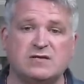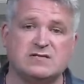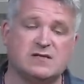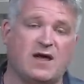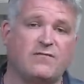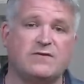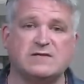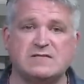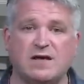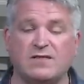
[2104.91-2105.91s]
his life and
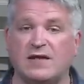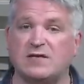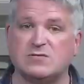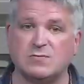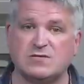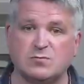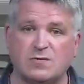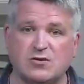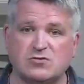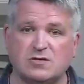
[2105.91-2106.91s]
his death and his
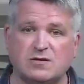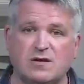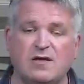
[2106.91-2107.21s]
resurrection,